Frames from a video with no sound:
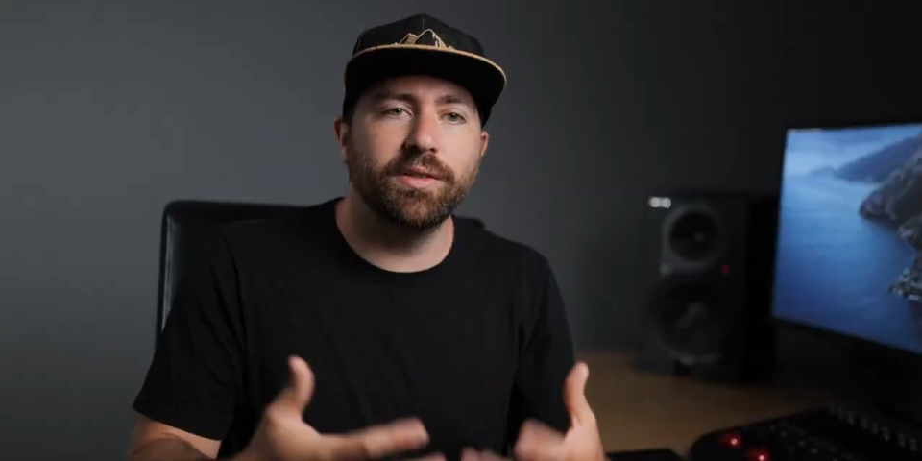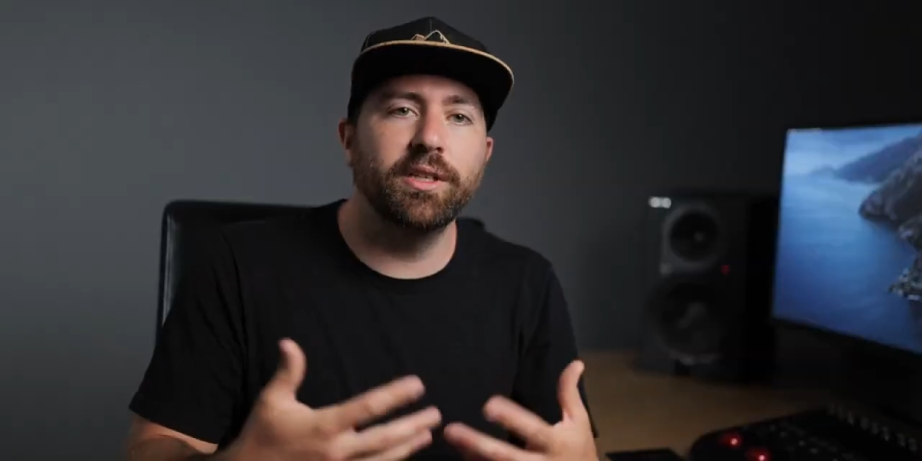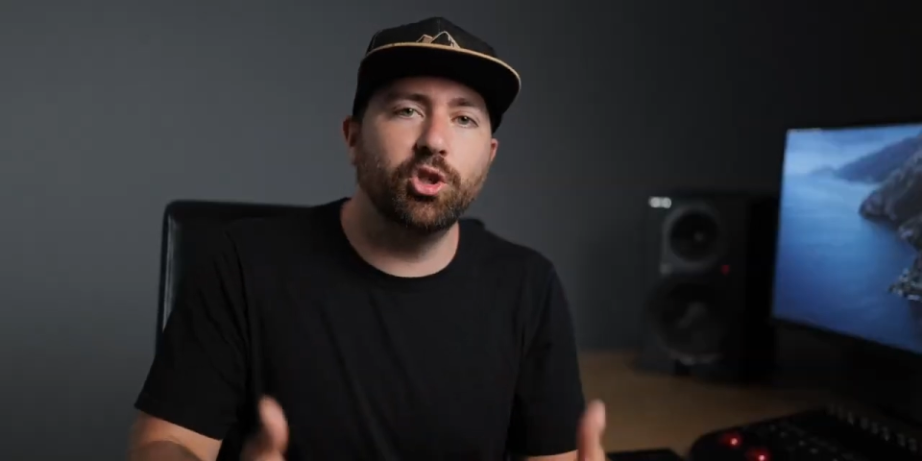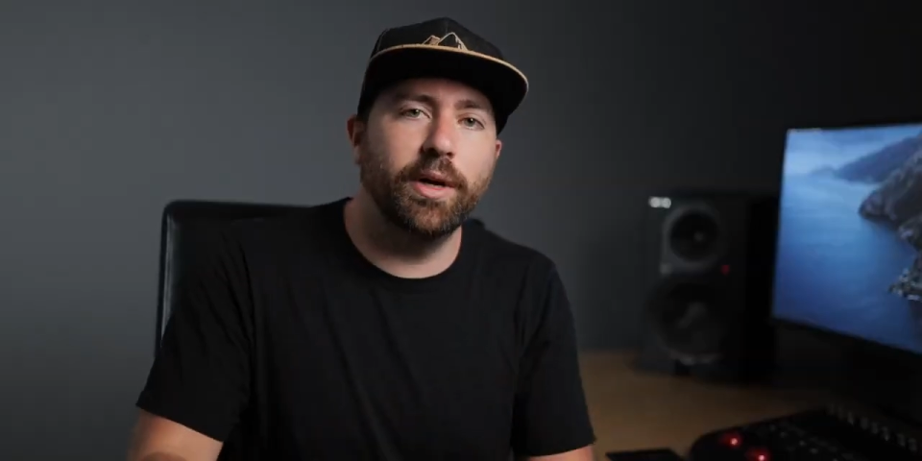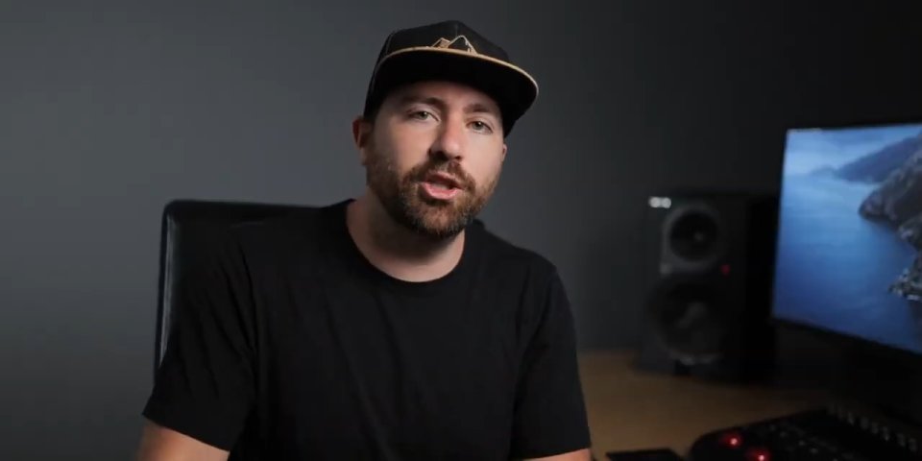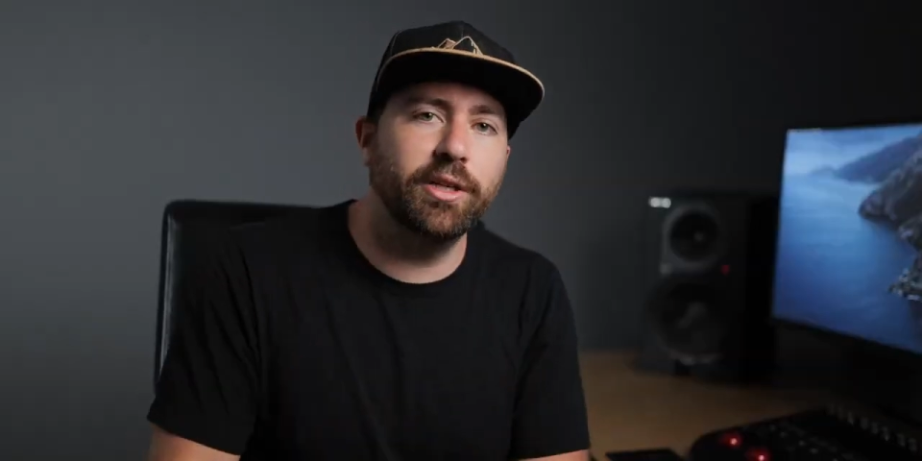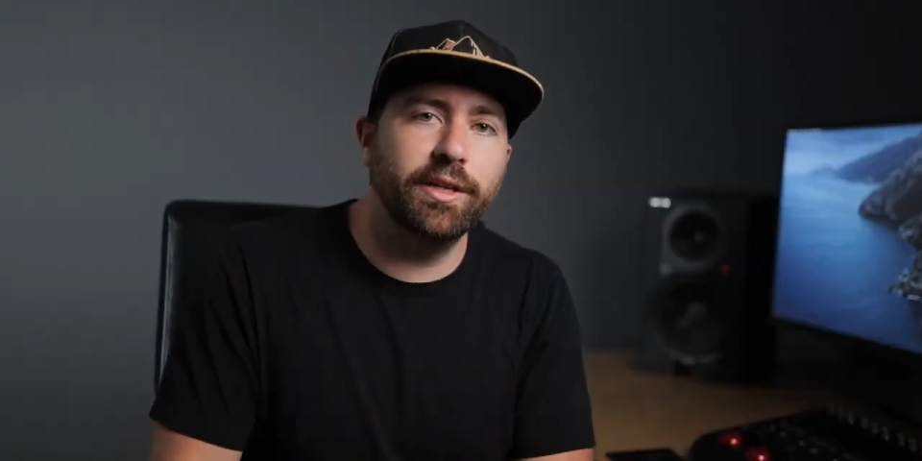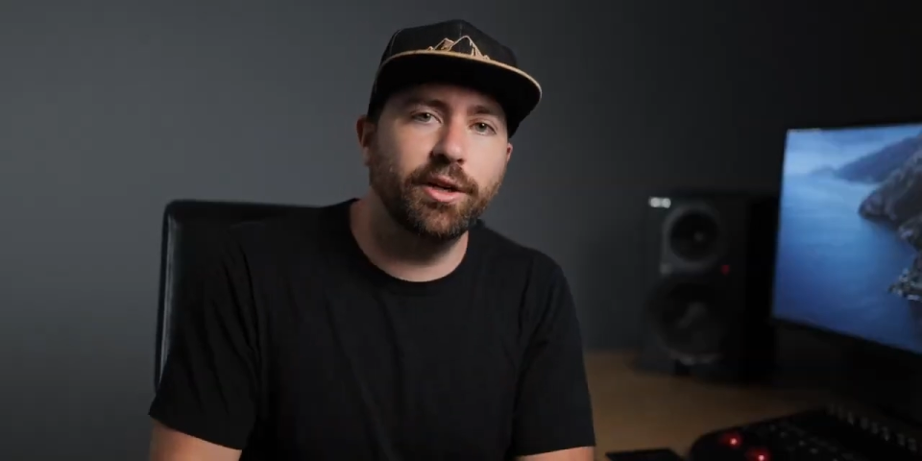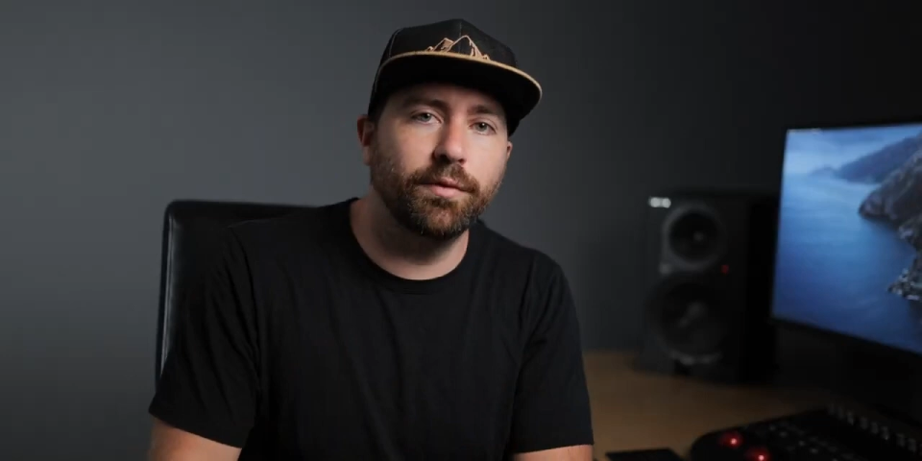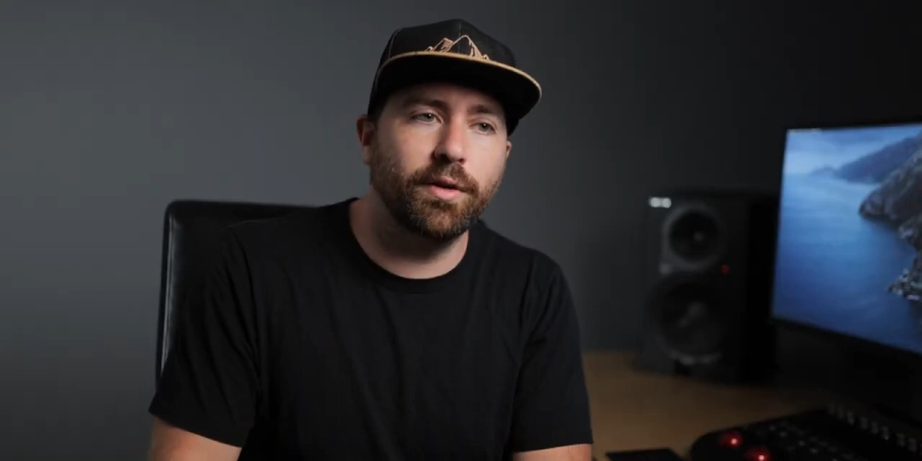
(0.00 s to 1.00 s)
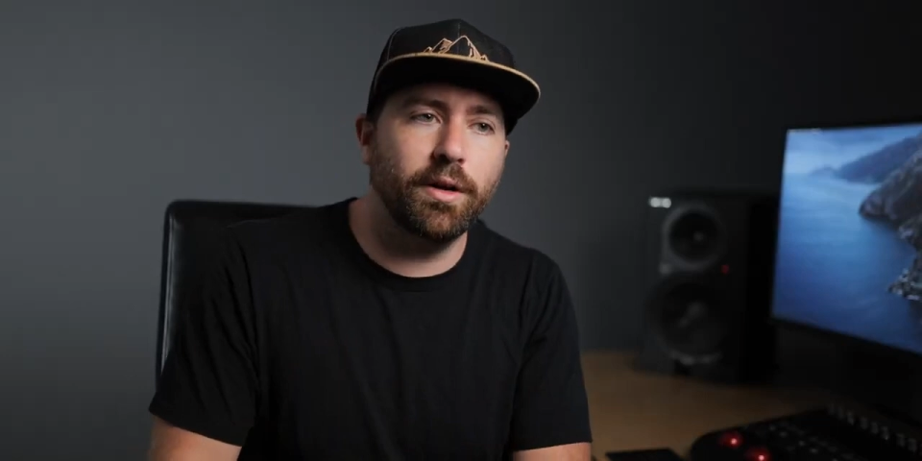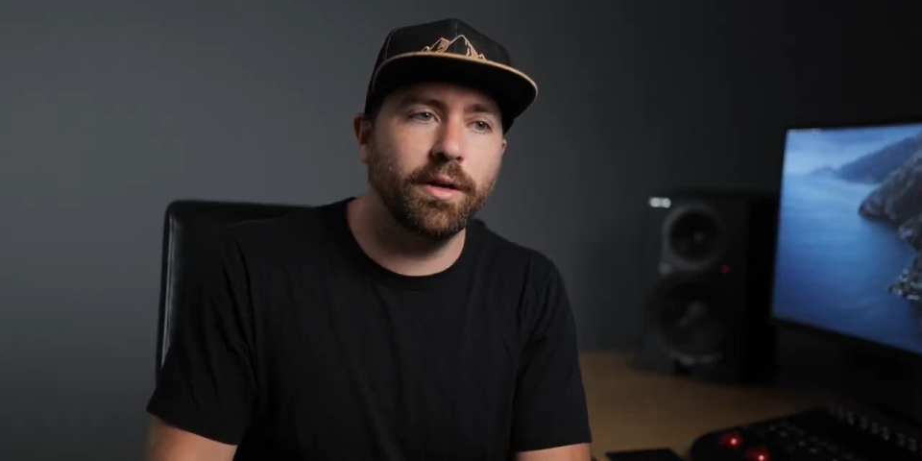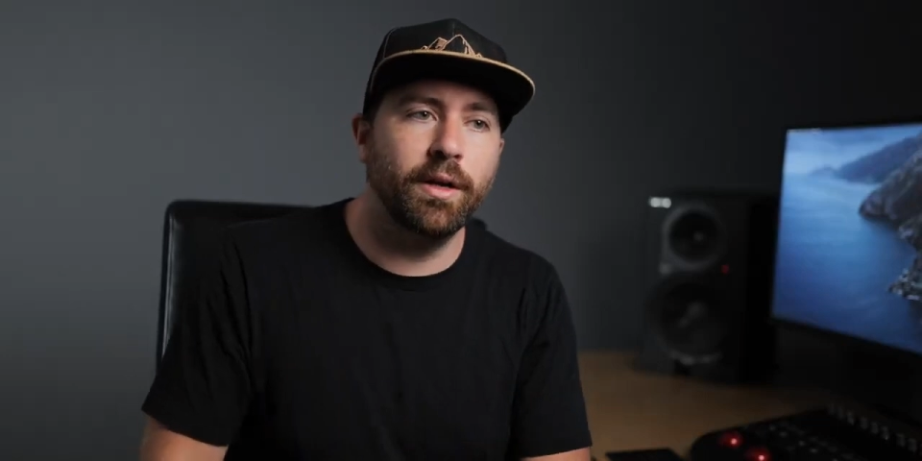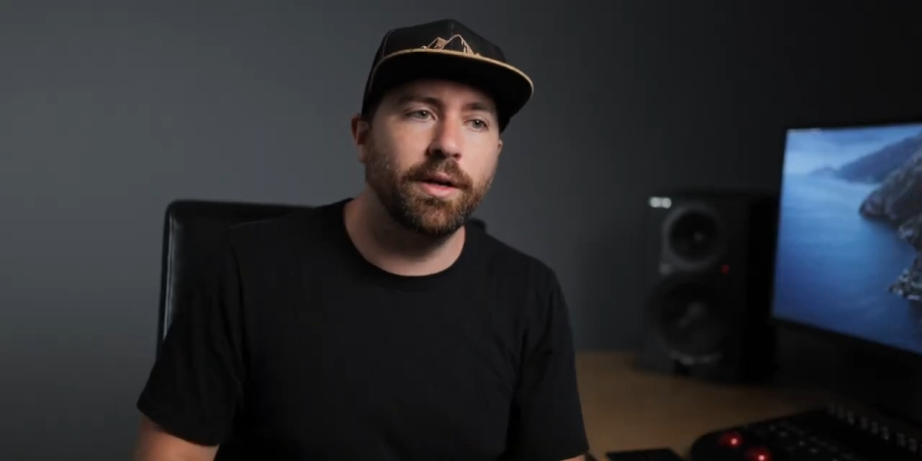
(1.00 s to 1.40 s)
a situation in your vlog,